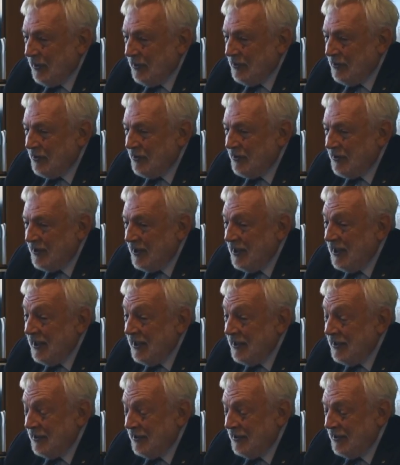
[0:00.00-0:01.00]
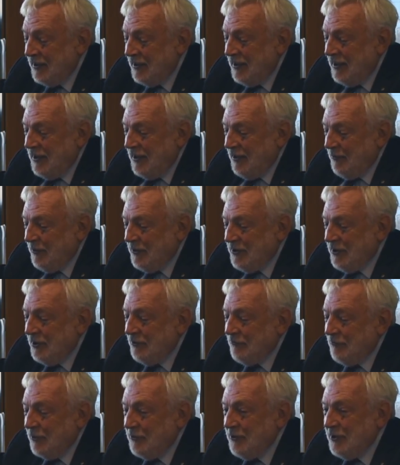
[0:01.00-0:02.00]
cylinder which
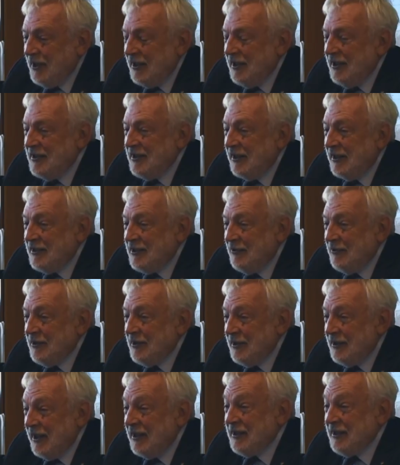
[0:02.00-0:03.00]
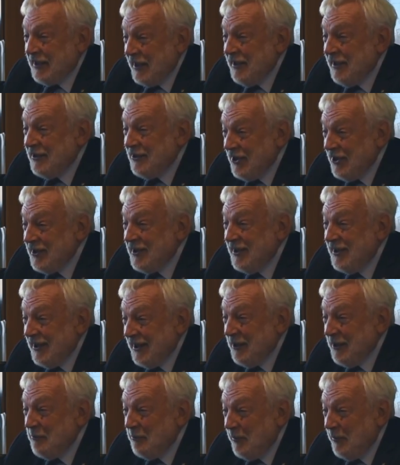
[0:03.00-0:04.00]
is rotating. So it is just
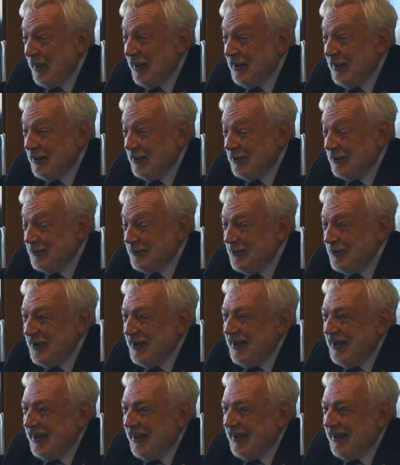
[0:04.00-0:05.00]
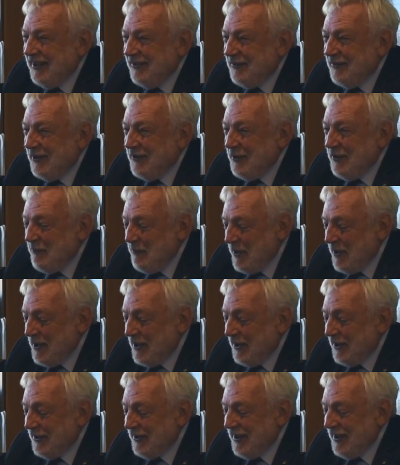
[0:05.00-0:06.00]
like a plug hole in the
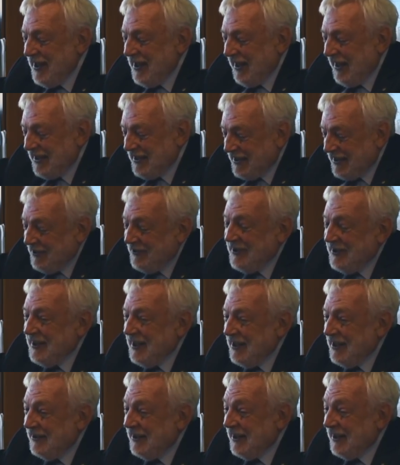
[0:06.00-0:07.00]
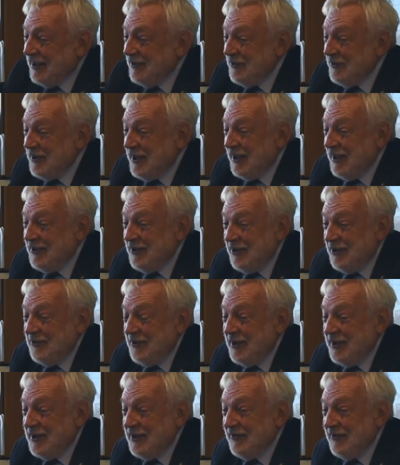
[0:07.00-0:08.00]
bath. It's going down. It goes down
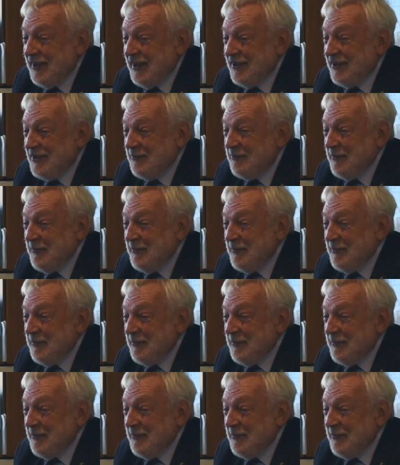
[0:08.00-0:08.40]
2,500